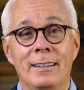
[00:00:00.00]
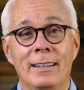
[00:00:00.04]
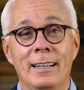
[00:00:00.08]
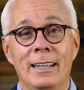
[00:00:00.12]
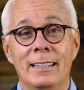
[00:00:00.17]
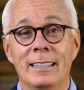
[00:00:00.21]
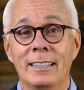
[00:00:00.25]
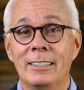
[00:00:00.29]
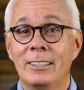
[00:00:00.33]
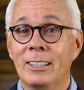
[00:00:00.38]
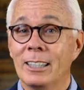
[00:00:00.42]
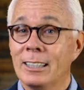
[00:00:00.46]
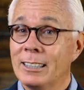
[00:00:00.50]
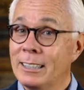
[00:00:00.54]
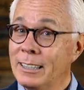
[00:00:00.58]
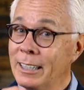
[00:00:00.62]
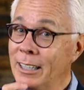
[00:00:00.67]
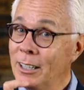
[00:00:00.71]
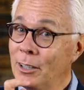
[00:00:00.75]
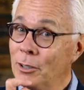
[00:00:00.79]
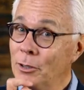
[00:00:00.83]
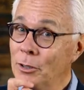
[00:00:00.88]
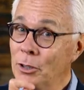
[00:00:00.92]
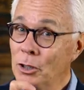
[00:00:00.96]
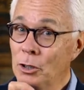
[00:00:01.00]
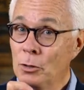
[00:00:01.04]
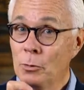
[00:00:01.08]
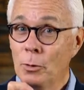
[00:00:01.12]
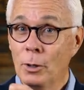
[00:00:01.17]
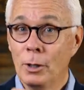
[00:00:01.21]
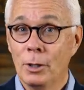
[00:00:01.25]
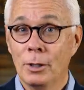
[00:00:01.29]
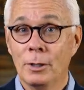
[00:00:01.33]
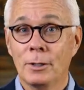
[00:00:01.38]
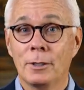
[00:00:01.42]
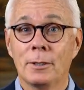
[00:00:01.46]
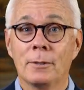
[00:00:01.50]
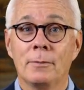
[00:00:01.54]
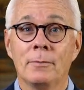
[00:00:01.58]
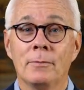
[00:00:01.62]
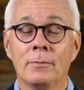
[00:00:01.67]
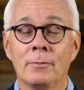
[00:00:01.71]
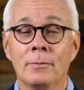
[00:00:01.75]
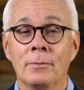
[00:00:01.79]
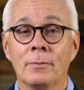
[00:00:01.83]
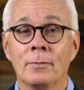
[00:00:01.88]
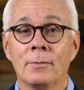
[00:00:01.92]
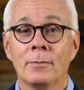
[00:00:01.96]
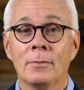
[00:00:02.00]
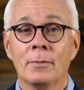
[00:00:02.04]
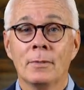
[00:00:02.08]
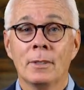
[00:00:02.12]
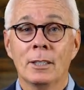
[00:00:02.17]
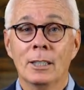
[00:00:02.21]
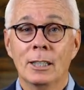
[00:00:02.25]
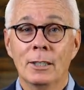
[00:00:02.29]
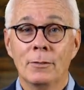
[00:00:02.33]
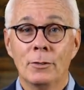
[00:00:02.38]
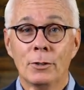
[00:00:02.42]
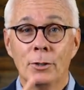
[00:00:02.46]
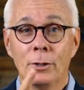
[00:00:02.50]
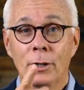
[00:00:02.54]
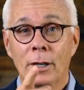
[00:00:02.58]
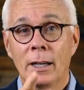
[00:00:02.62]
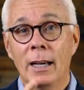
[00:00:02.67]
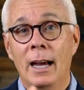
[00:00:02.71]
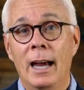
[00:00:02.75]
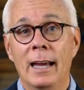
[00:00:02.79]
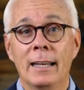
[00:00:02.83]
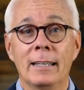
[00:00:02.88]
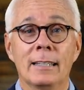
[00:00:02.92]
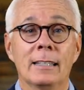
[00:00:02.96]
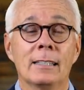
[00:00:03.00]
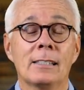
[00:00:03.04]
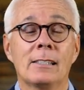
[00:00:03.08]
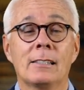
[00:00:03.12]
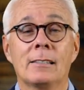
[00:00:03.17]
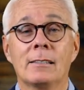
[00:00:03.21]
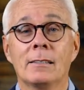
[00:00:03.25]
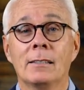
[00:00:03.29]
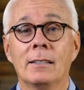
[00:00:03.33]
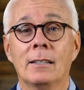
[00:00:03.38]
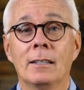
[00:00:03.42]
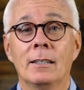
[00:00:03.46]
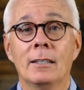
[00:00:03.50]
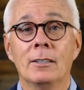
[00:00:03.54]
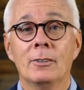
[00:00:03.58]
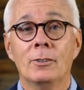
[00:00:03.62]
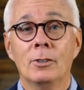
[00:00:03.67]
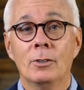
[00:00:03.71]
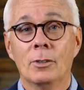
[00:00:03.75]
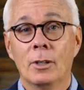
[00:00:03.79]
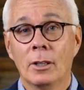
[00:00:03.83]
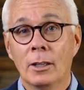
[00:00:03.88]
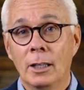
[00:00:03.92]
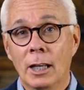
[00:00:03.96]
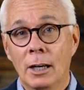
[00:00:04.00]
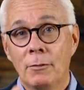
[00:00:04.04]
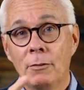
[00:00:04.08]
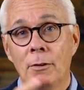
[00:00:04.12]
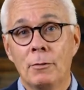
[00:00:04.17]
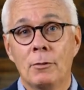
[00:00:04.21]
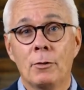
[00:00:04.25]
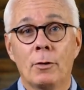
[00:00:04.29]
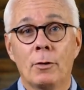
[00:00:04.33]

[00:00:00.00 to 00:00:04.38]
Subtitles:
and they just need a little squirt of your kindness through the love of